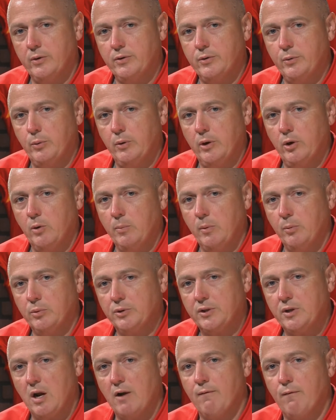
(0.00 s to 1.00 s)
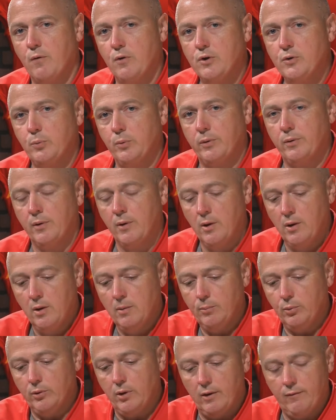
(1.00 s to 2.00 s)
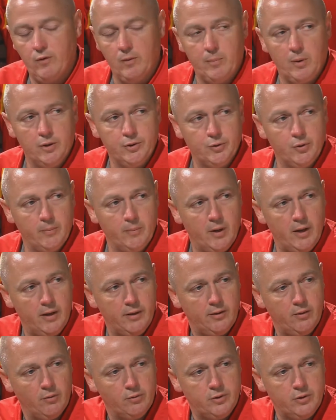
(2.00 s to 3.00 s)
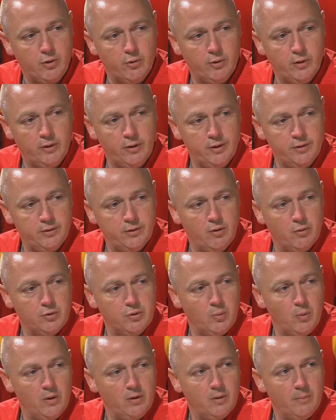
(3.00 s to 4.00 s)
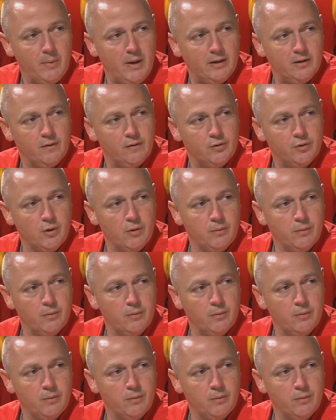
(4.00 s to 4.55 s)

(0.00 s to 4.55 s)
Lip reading: 2-0. But we'll start first with Bulldog football, joined by head coach Tony Annese. Coach, welcome back to the show.